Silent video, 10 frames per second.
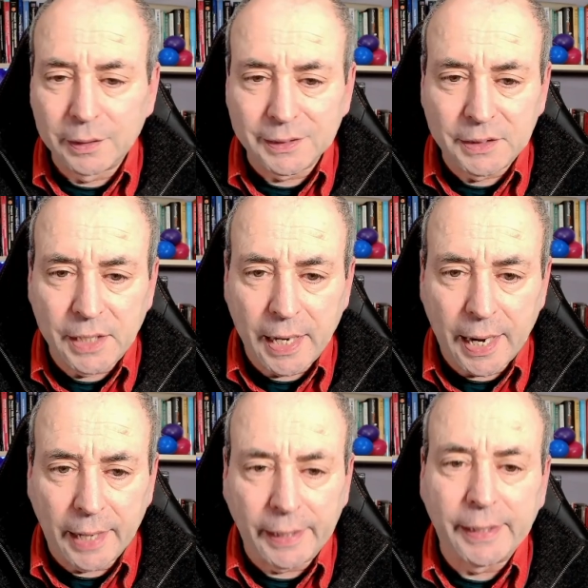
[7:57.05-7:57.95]
this
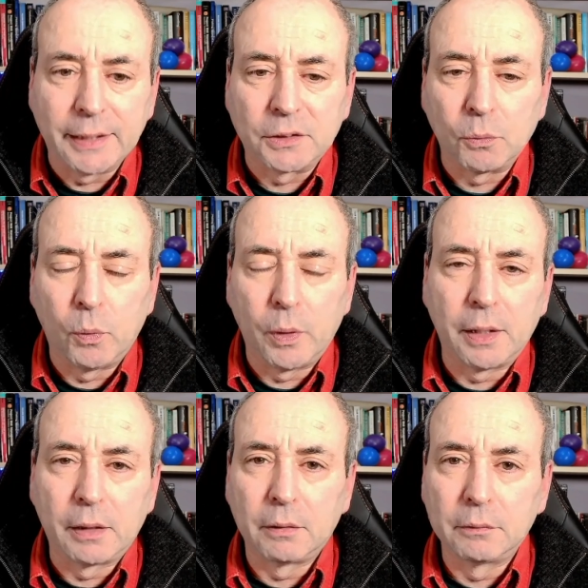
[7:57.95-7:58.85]
year is
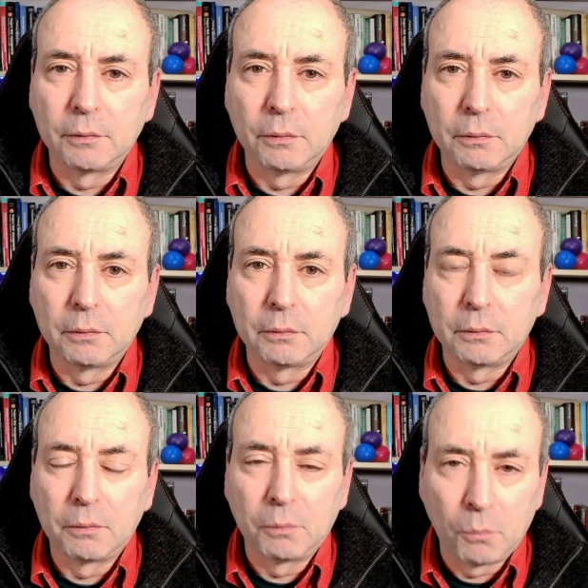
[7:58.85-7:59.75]
with
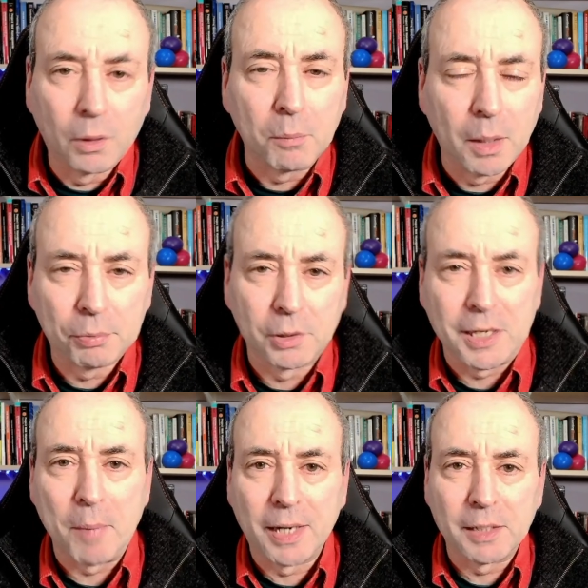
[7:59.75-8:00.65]
one of my
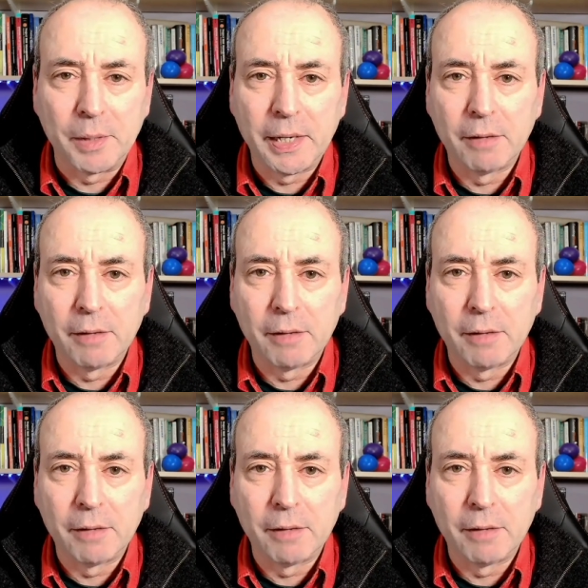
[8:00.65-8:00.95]
project management